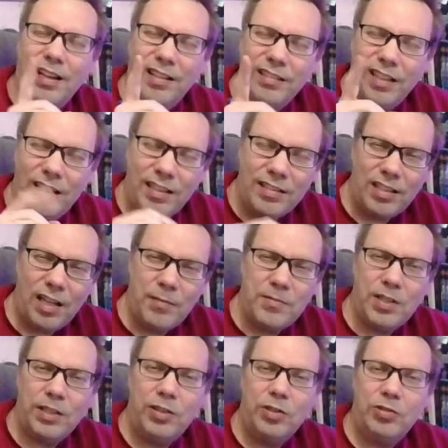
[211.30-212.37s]
A lot of
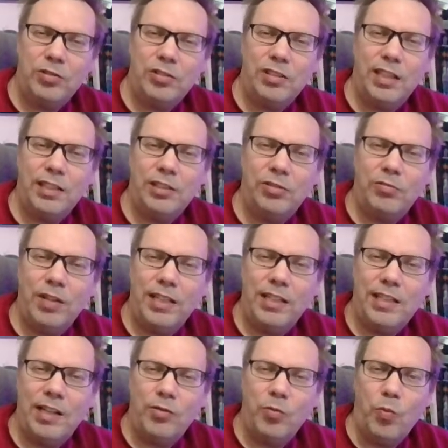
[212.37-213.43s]
times I don't like to
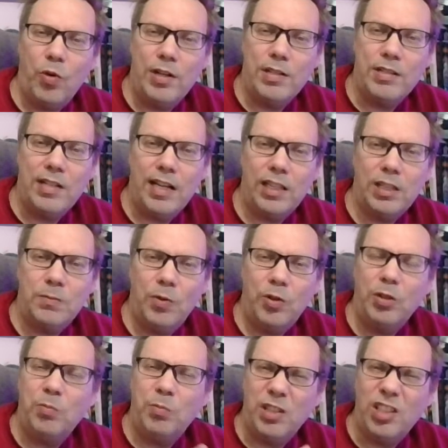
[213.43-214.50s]
write down 1 as an
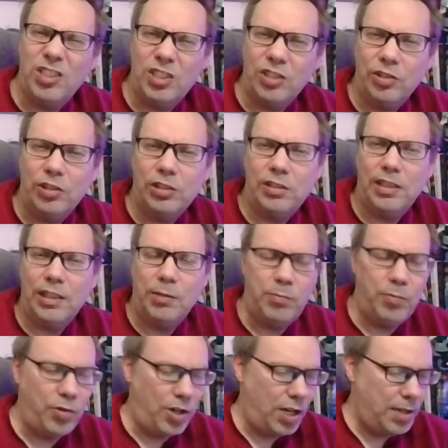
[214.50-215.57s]
exponent because it looks like a
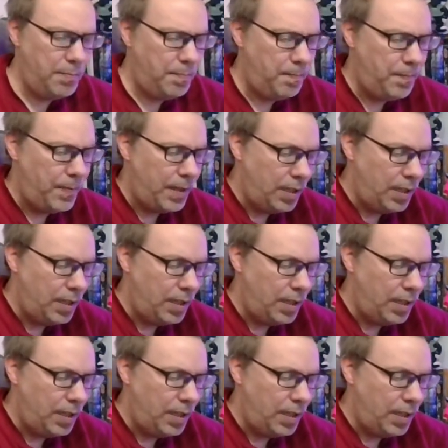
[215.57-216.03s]
prime.